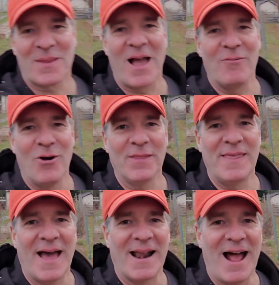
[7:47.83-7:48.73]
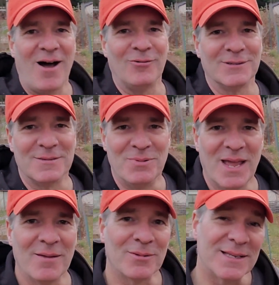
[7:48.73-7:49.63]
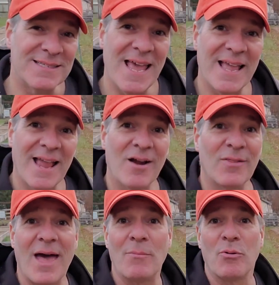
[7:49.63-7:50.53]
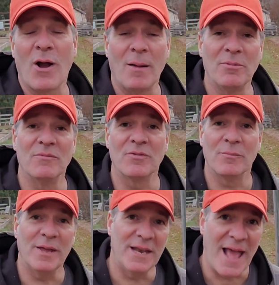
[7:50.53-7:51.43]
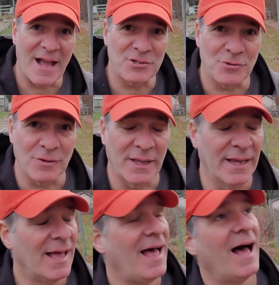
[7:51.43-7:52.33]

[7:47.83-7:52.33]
I want that owl to be able to take care of that problem for me naturally.